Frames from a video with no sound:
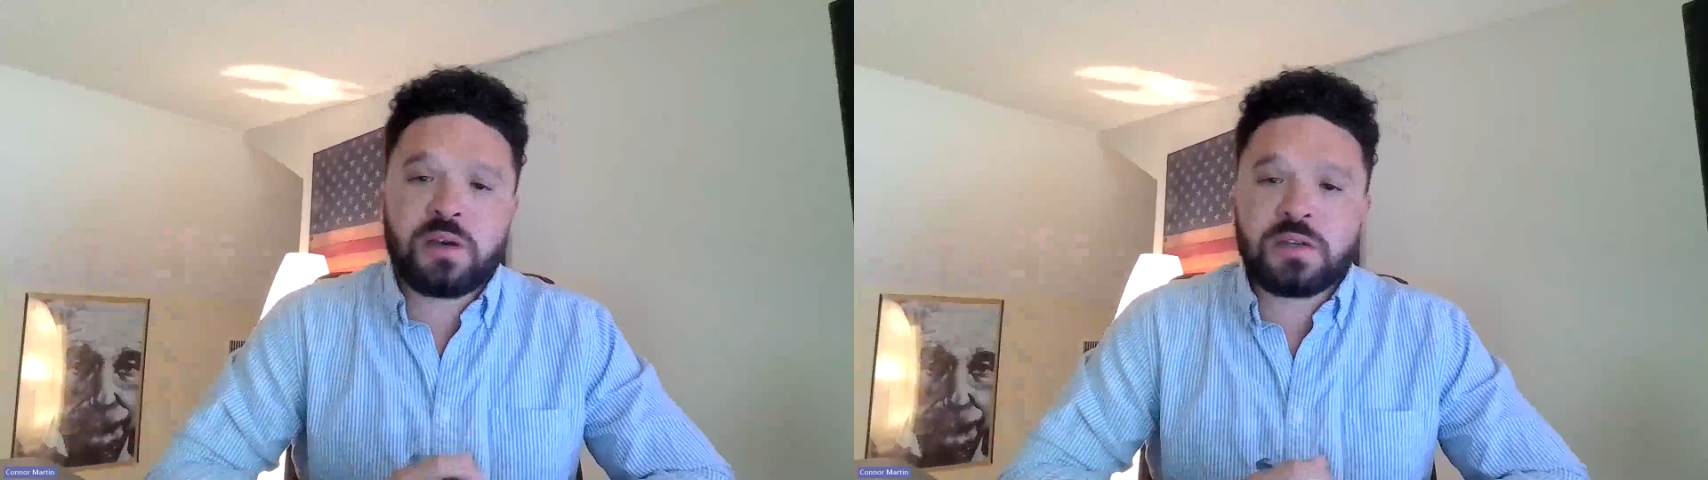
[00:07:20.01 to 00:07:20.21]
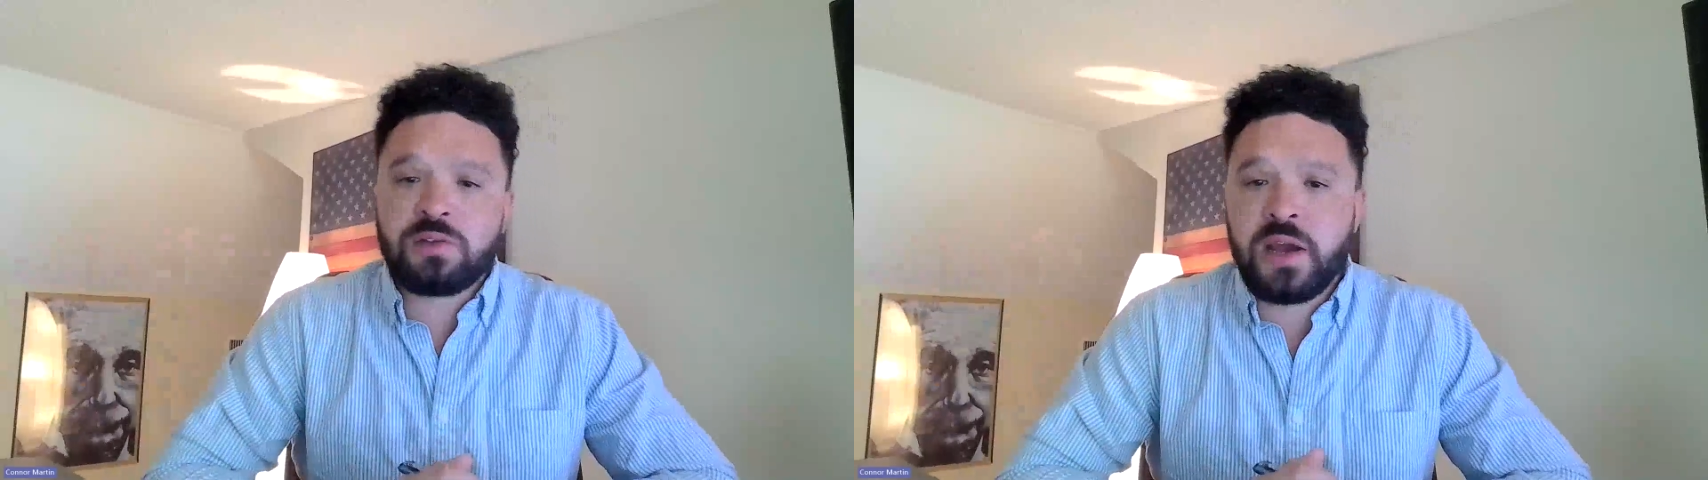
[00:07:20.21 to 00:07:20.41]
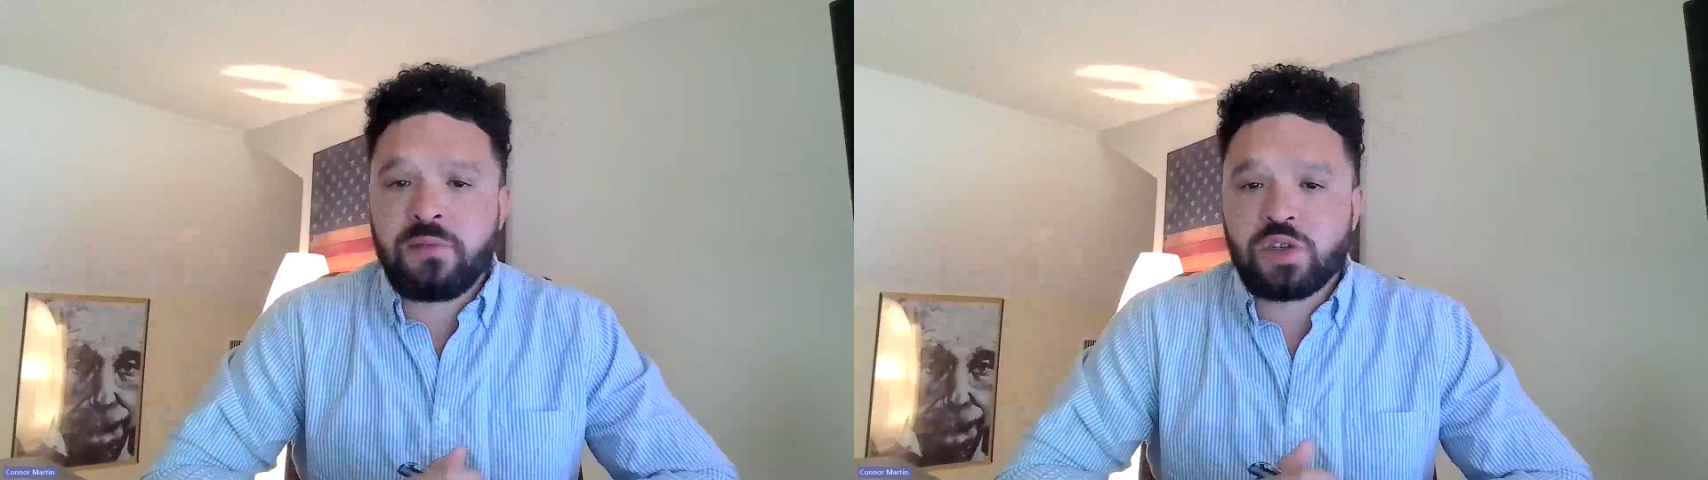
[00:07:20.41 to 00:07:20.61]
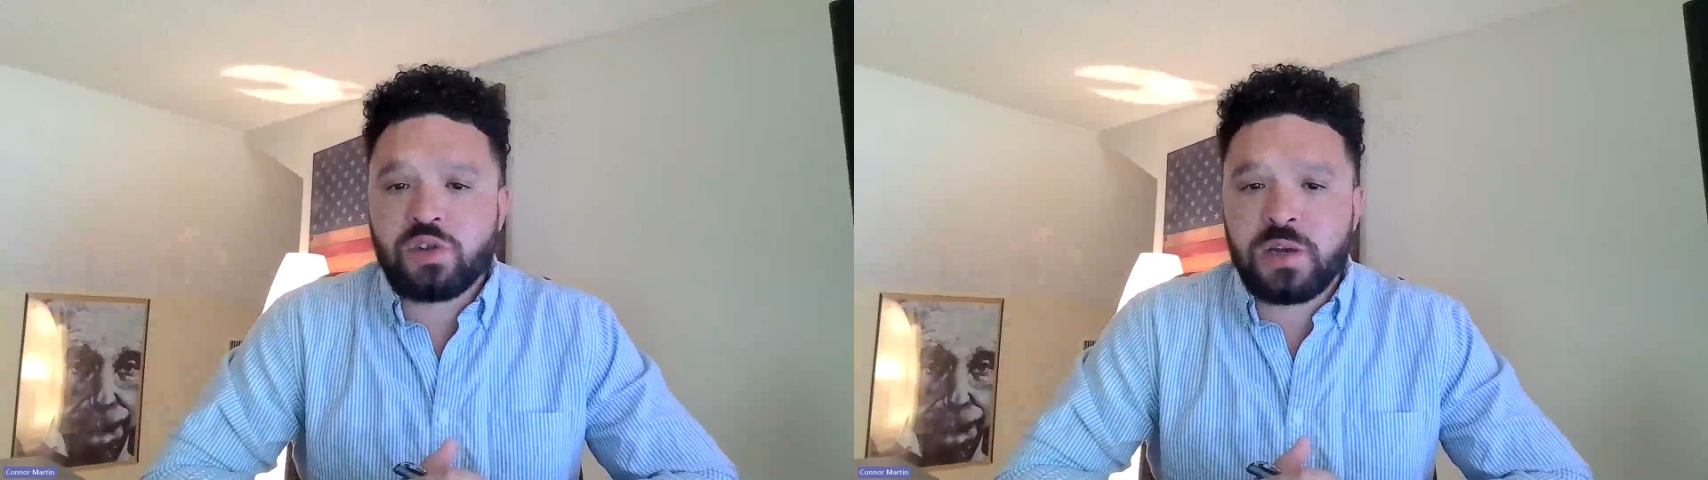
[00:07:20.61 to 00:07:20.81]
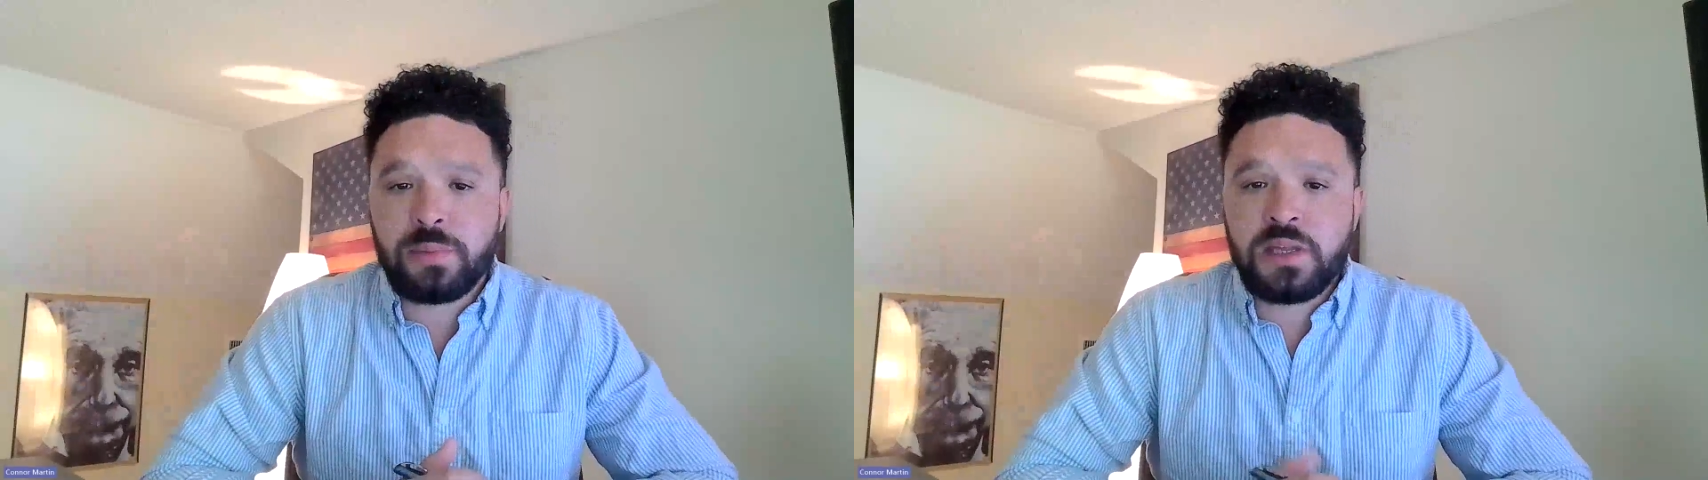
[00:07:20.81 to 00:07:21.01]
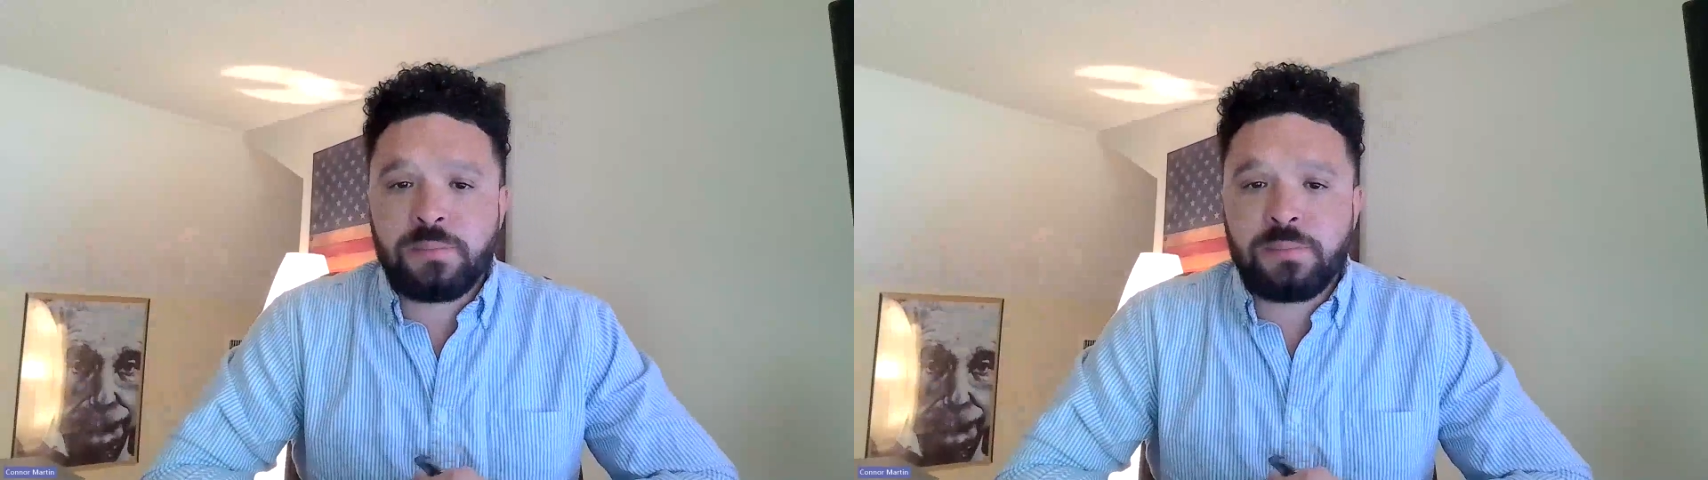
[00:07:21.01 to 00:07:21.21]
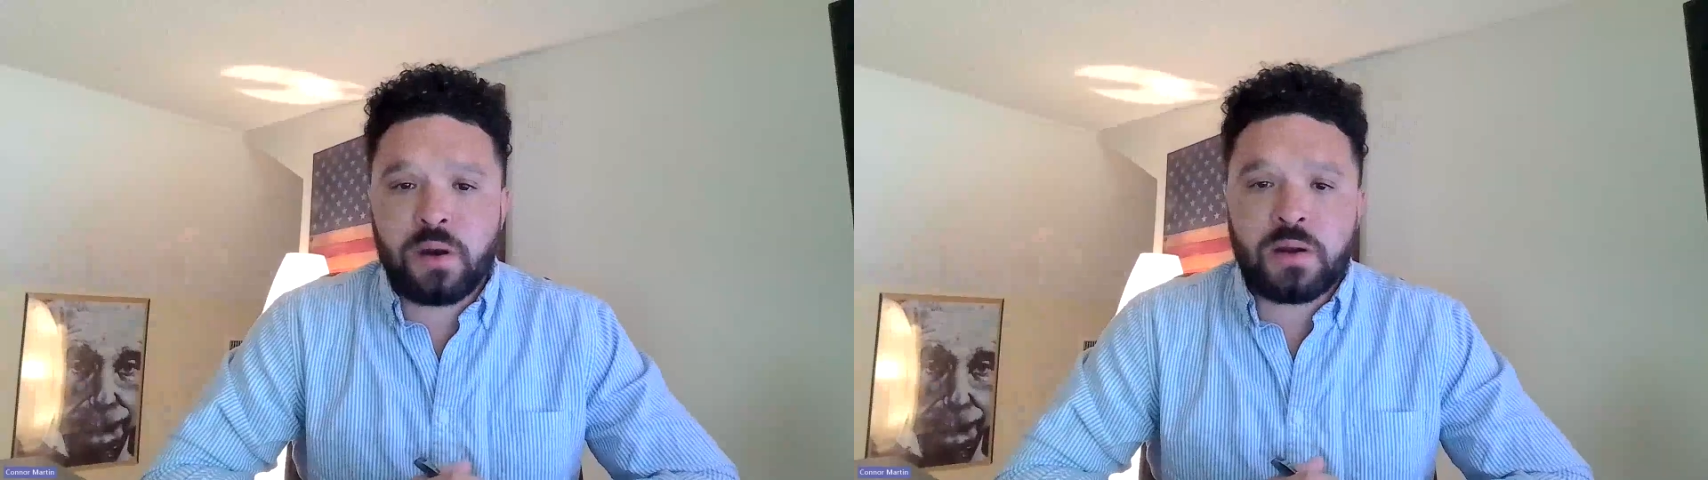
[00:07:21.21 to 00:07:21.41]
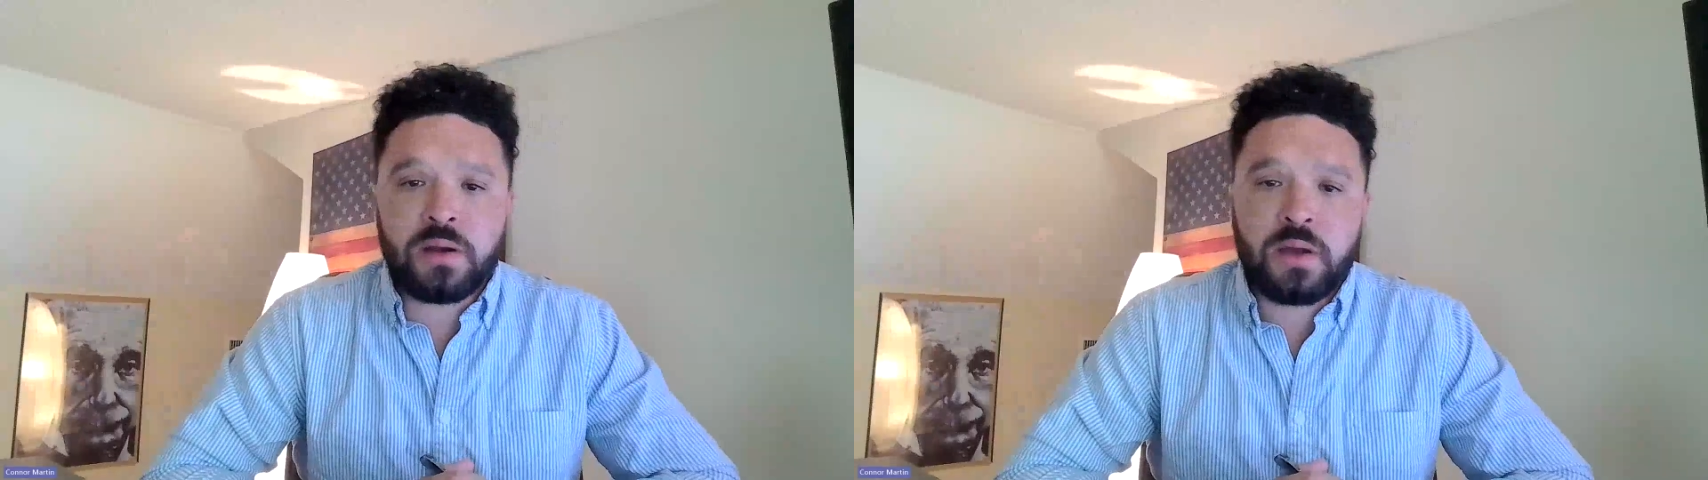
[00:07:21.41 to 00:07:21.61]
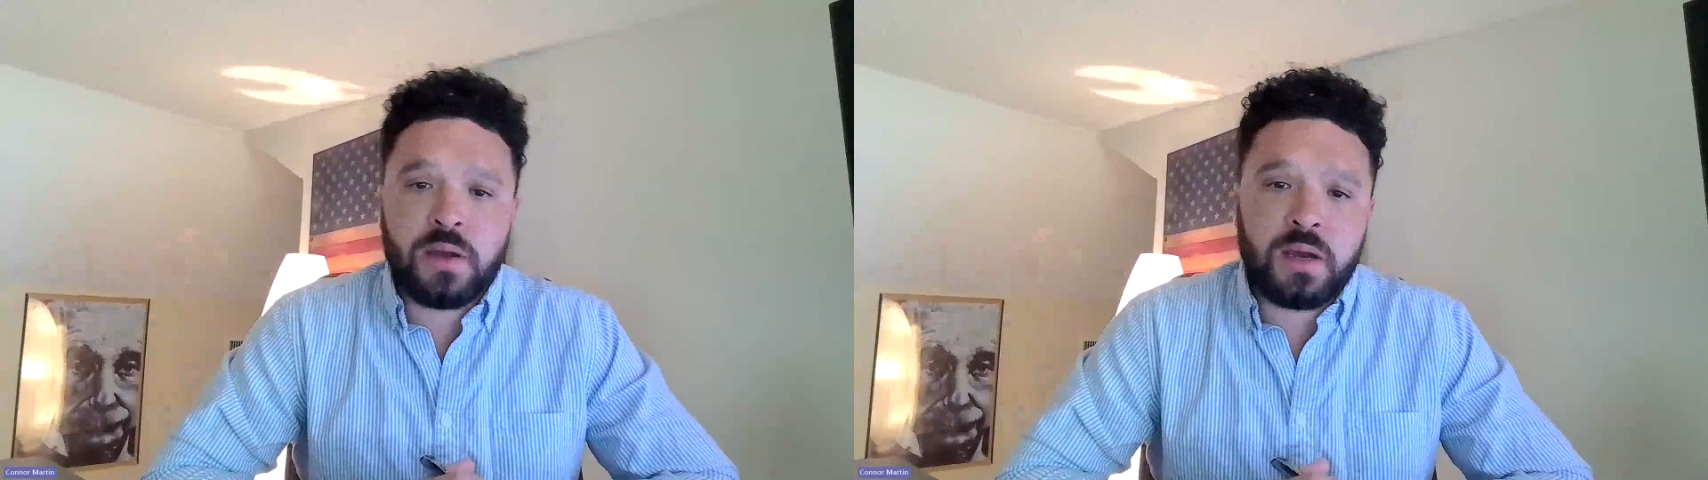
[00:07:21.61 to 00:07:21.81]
we also have the trampoline park